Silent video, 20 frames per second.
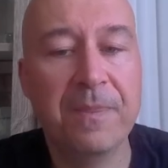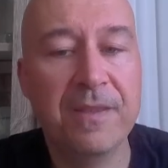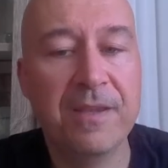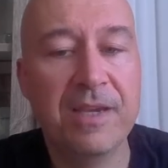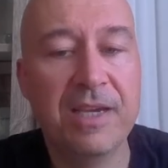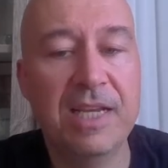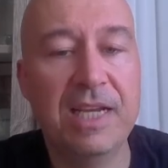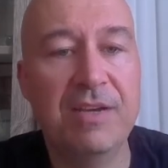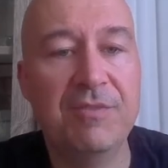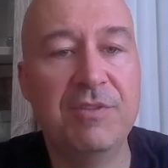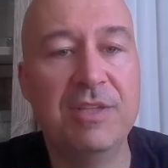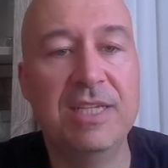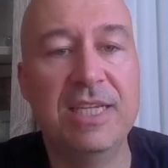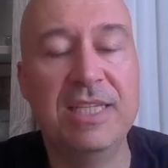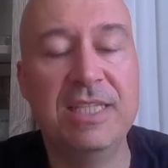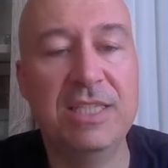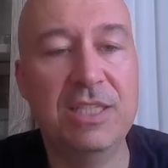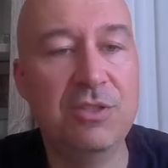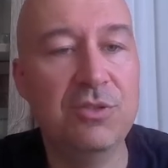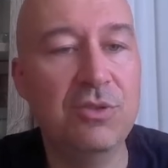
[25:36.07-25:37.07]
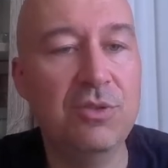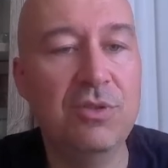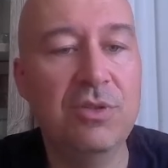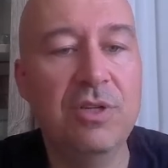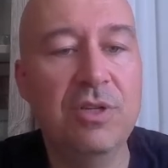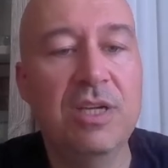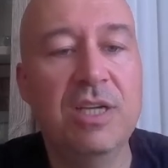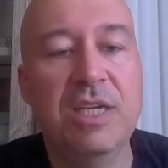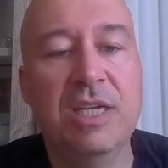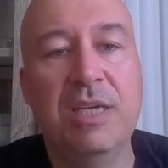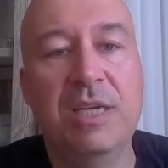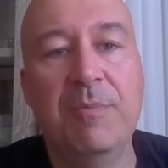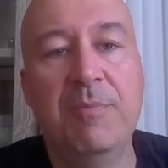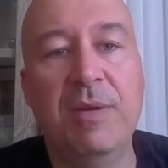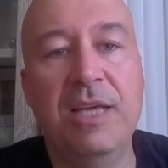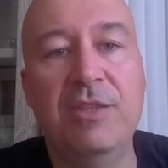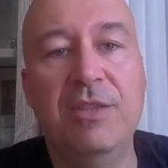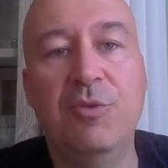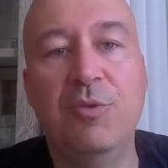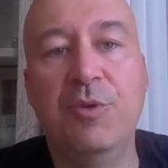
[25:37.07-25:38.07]
And after knight d2, he
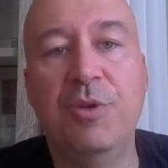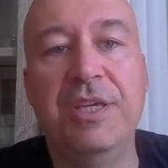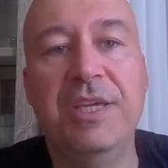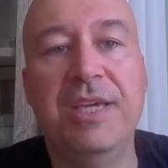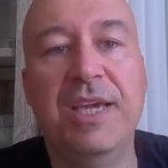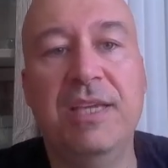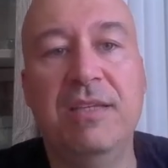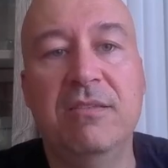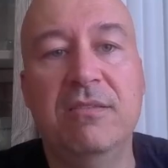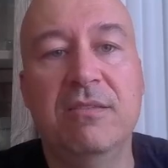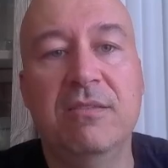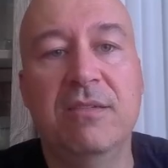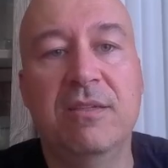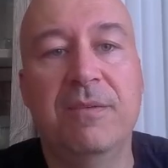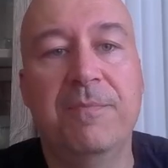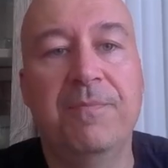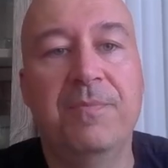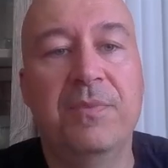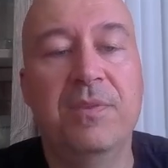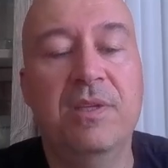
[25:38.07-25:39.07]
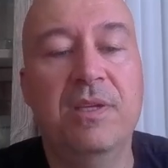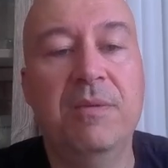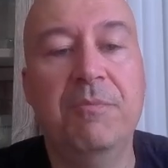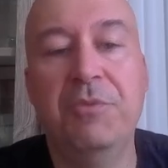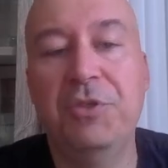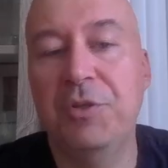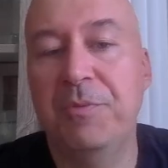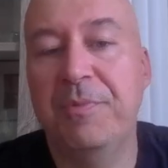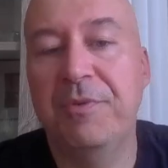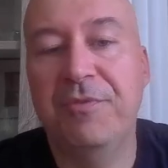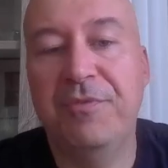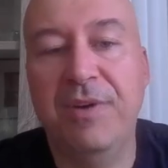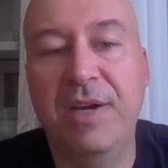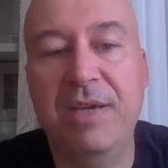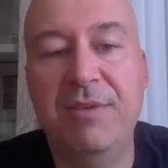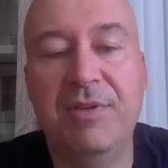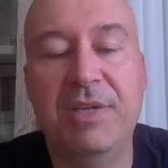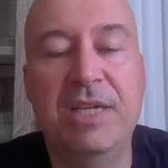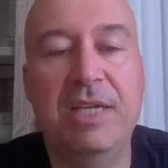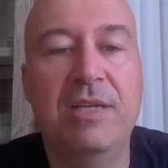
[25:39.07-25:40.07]
played rook e8. Yeah, bishop
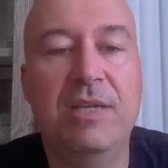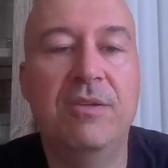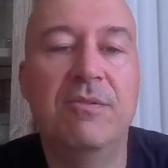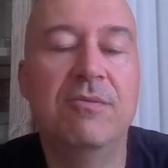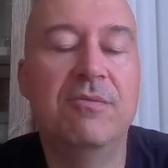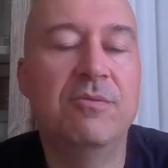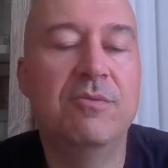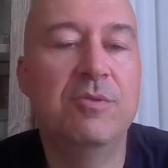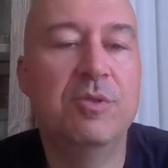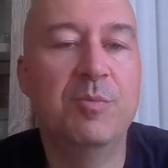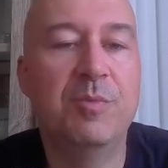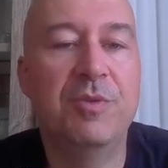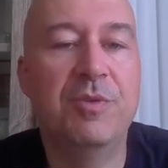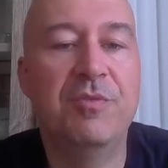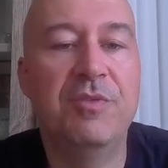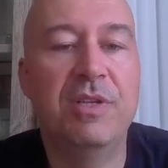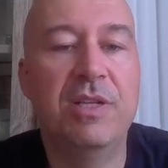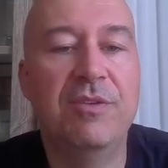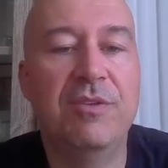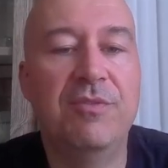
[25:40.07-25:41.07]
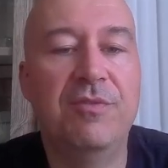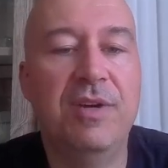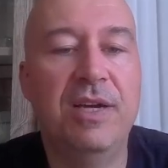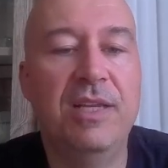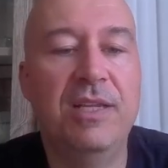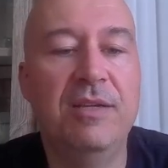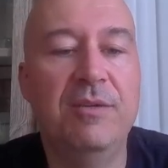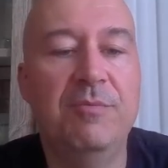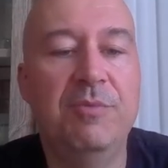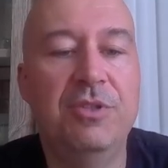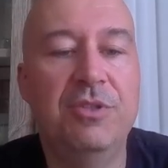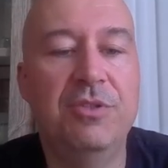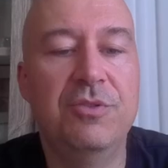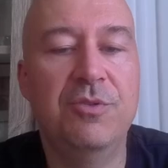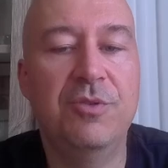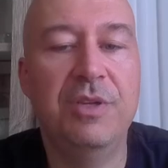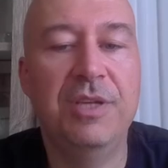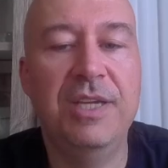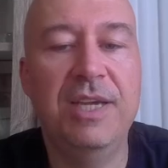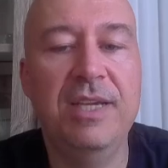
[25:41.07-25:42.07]
f5 again was perfectly fine. Yeah, bishop
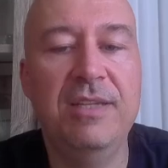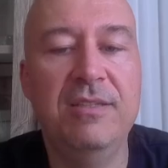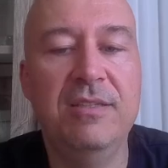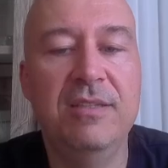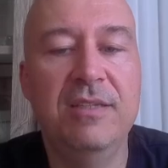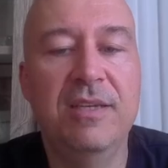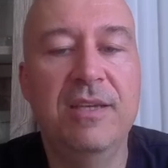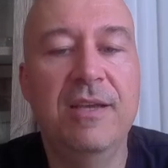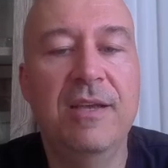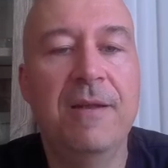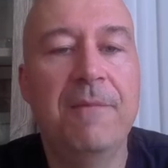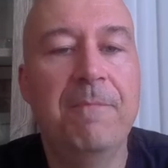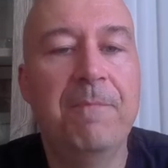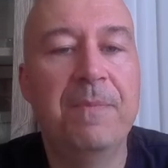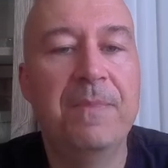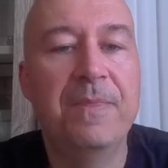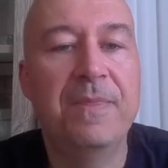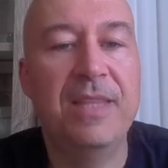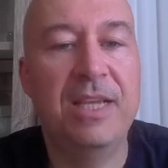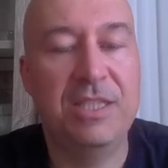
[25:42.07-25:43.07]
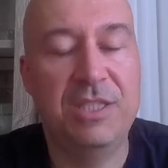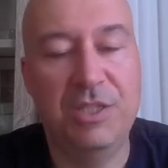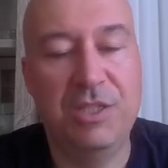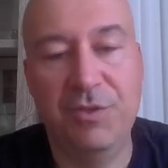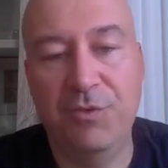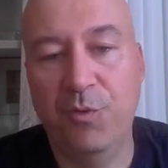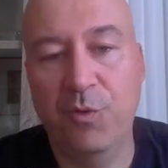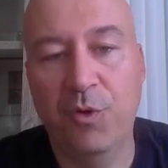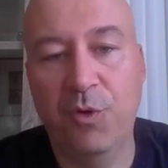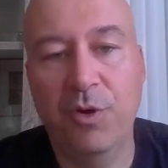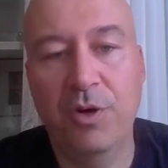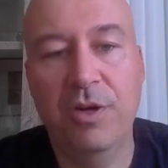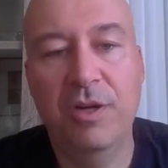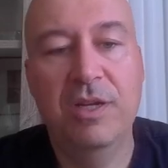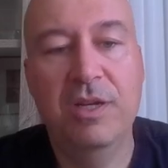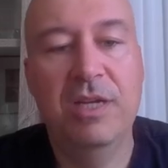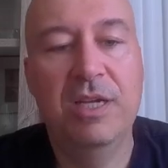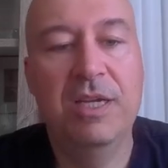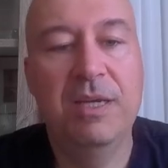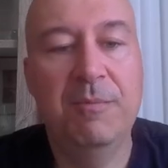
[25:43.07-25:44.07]
rook e8, knight c4,
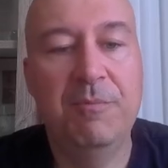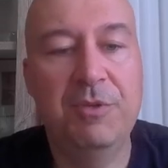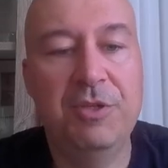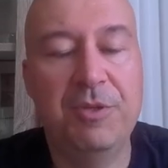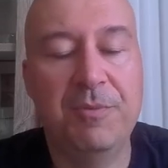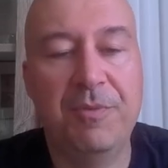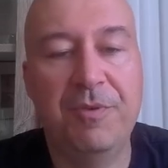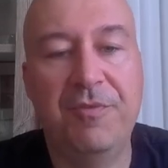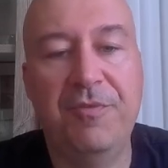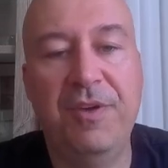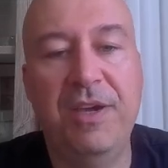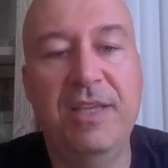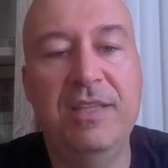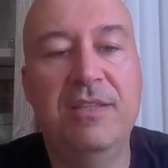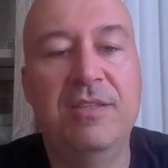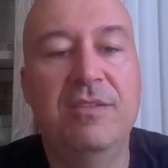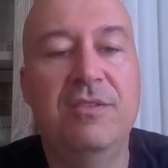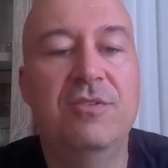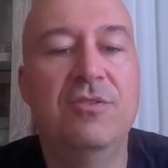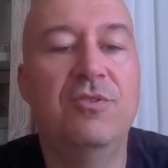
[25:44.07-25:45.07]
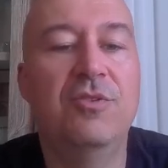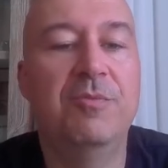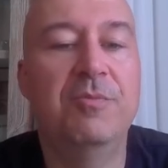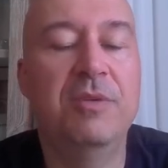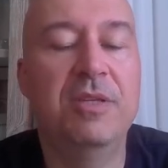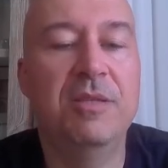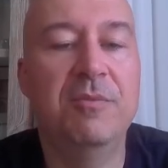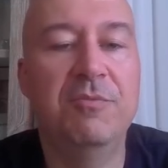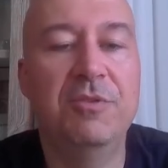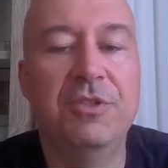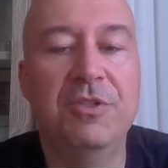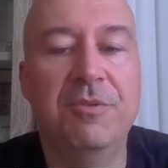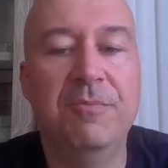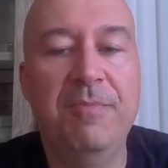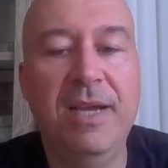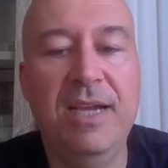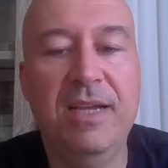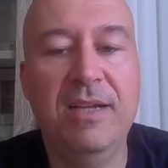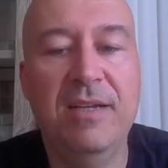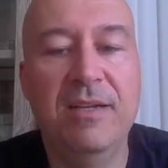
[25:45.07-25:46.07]
bishop f8, dropping the bishop
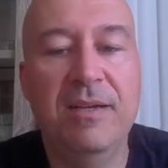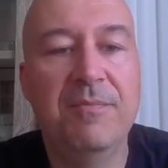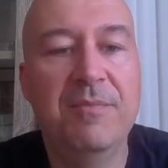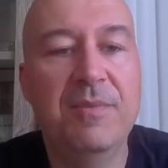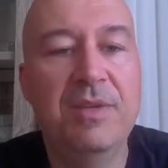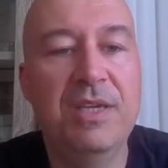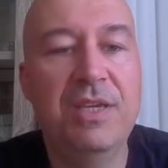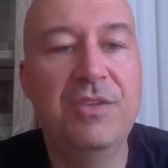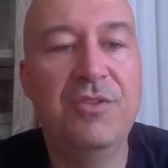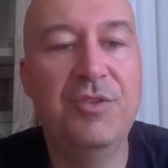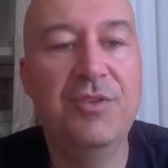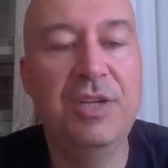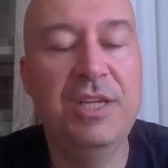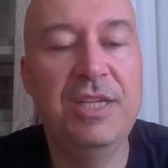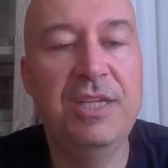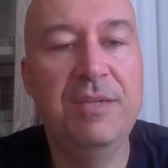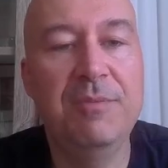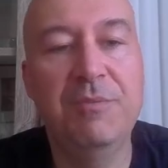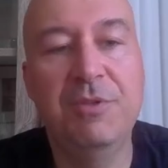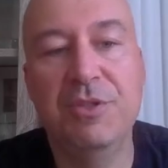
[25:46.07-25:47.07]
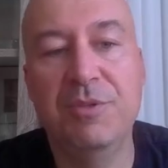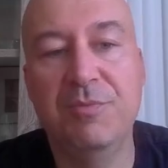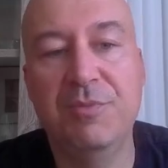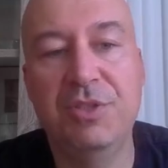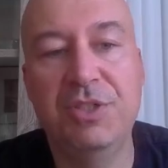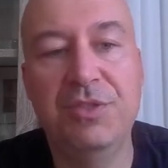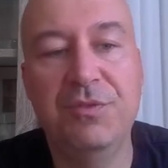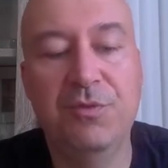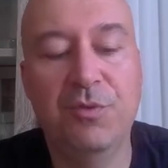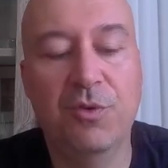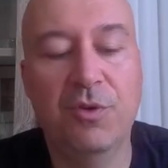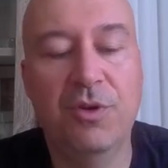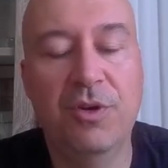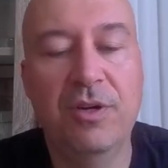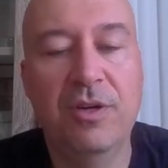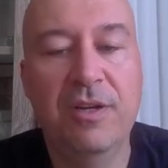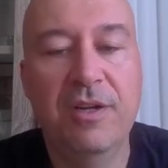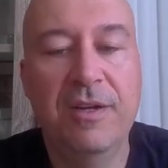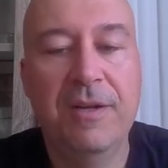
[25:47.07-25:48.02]
back, e3, bishop g4,